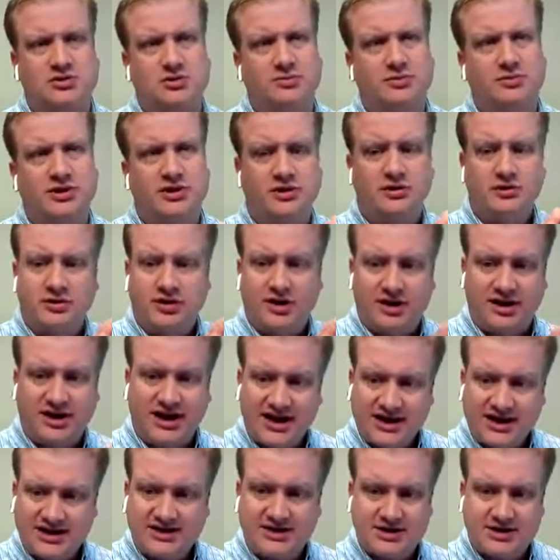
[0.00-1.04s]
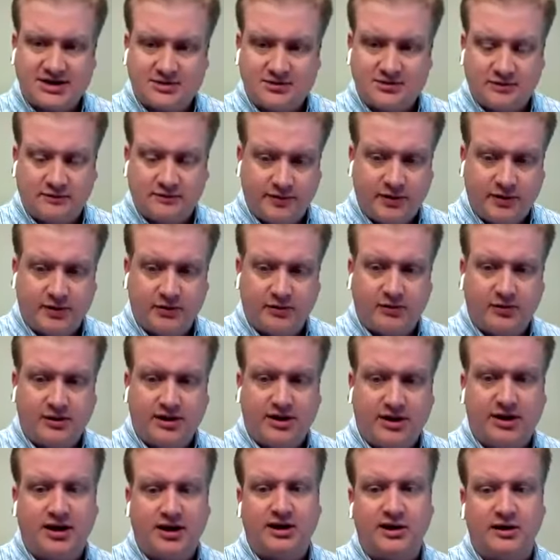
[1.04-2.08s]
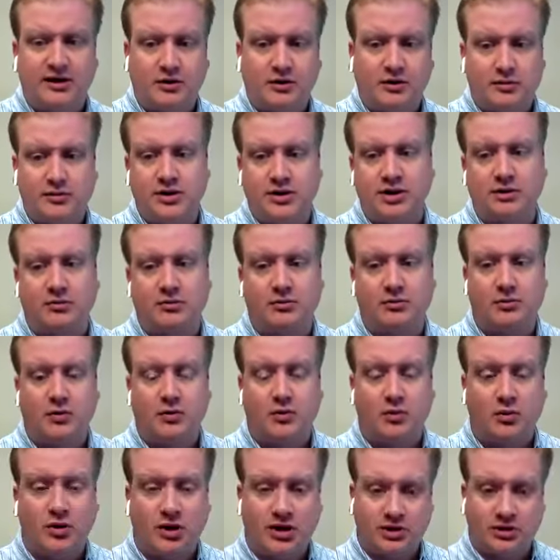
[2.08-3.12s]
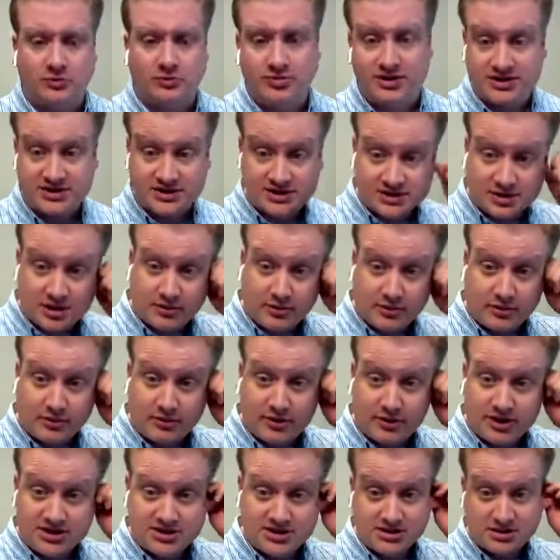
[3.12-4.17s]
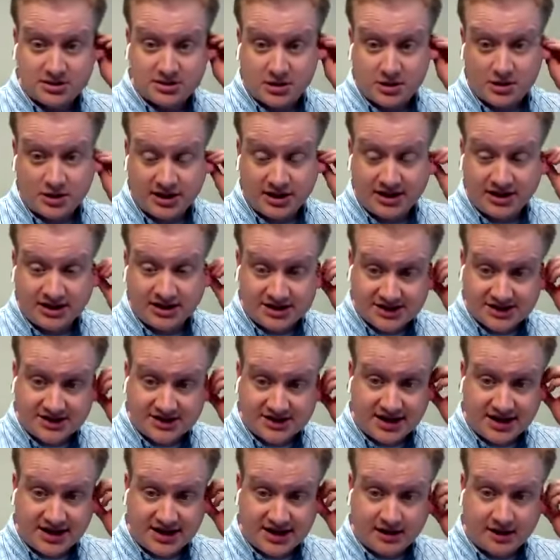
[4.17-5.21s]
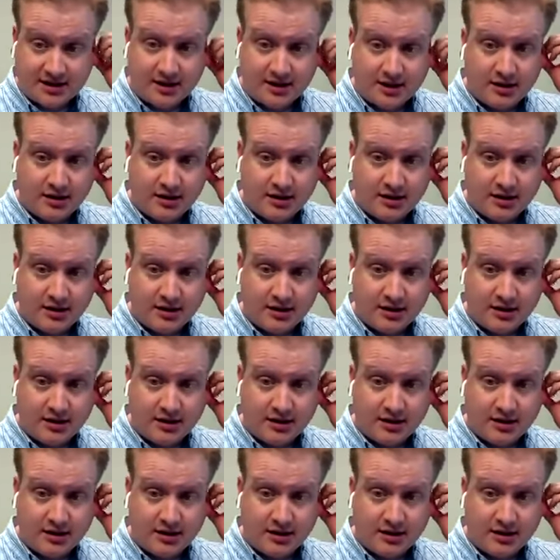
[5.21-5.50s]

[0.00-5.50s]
but doing a nexus review and determining what your business operations are in the state